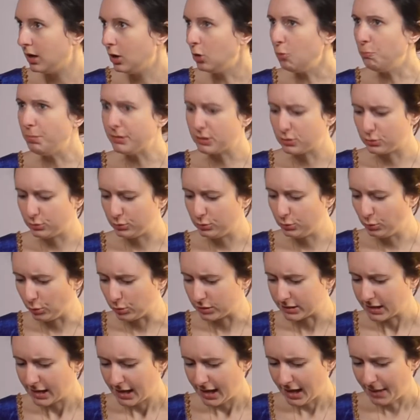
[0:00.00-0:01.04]
Oh, but good
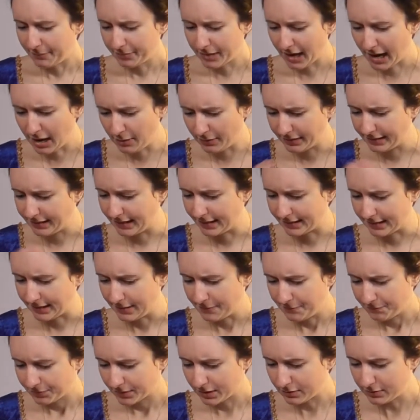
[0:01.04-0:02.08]
Lord, how unlucky!